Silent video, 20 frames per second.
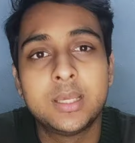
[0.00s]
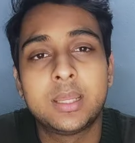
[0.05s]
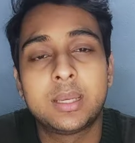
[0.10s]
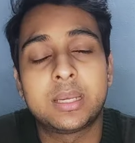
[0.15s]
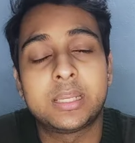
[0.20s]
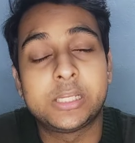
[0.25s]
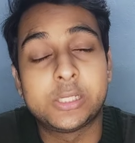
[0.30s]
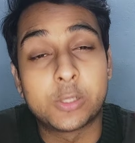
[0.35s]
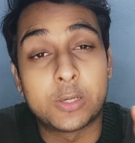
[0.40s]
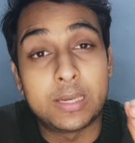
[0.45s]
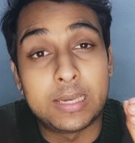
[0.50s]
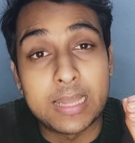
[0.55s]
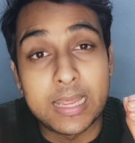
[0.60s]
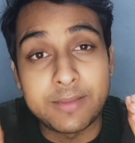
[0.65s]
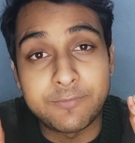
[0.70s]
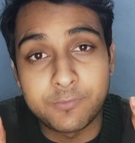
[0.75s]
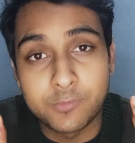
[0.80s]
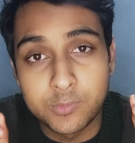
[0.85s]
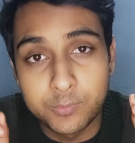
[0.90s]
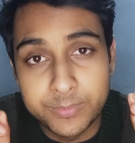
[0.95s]
Your
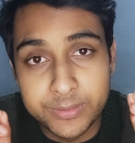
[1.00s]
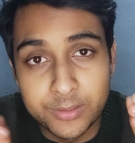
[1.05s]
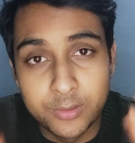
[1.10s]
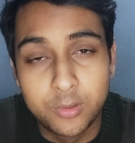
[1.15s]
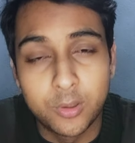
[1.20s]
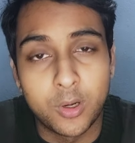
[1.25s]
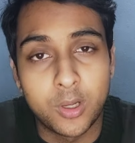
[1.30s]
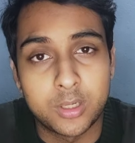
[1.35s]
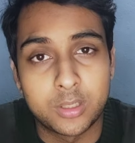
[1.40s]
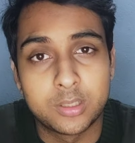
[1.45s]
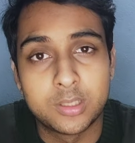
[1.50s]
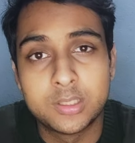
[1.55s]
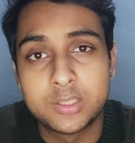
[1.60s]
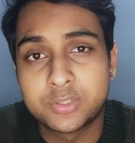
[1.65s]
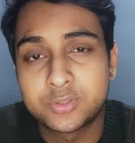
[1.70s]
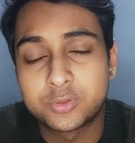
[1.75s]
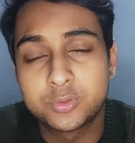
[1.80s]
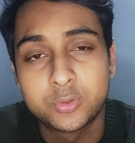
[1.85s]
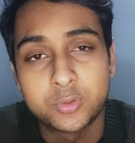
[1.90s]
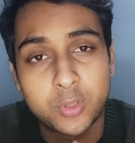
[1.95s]
life will be gone.
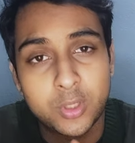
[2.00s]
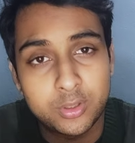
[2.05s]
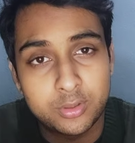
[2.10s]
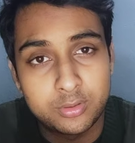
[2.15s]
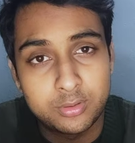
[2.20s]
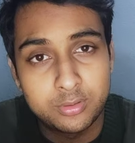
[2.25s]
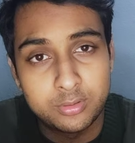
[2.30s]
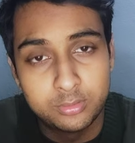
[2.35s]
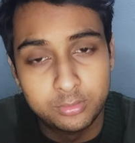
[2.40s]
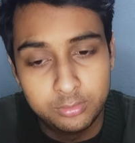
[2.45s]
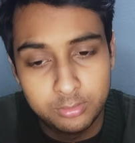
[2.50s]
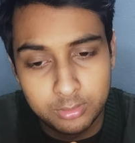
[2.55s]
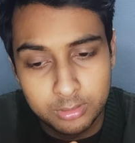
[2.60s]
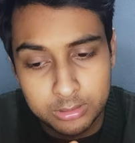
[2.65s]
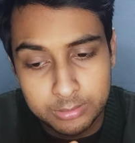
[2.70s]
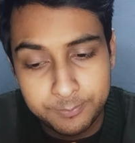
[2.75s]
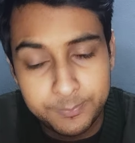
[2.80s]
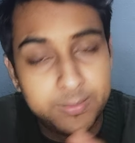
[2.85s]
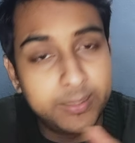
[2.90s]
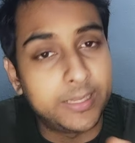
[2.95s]
So do not
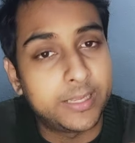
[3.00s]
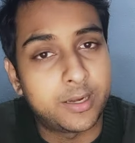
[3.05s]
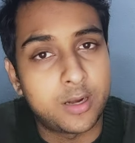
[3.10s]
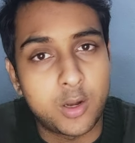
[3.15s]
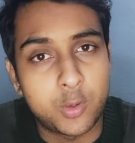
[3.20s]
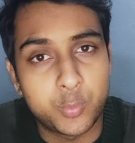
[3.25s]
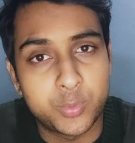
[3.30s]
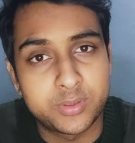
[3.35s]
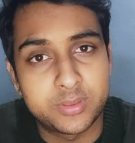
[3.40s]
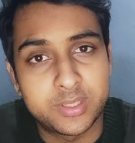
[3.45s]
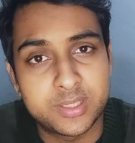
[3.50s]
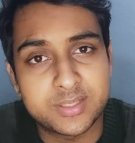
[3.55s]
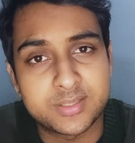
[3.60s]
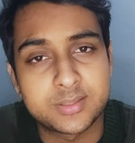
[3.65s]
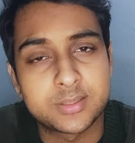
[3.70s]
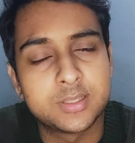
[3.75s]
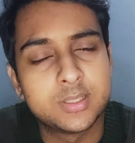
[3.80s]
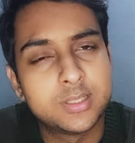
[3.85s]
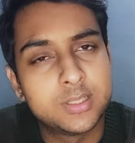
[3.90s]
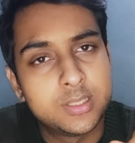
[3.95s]
play around with
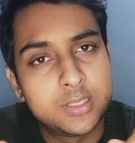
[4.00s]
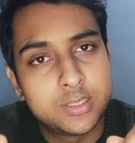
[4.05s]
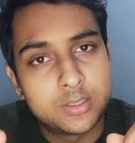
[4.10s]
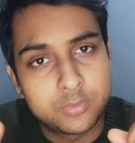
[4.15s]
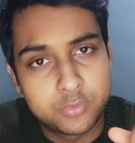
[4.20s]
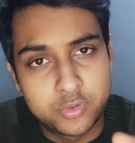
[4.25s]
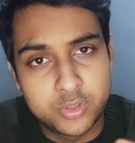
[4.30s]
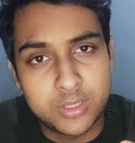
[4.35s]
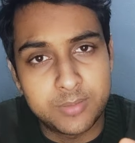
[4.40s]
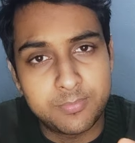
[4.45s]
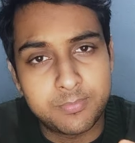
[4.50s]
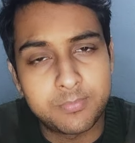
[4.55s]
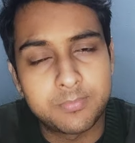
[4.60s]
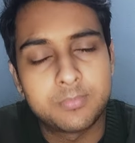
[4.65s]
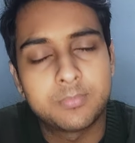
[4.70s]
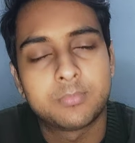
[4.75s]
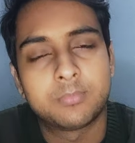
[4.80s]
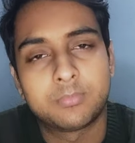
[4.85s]
this. Gym,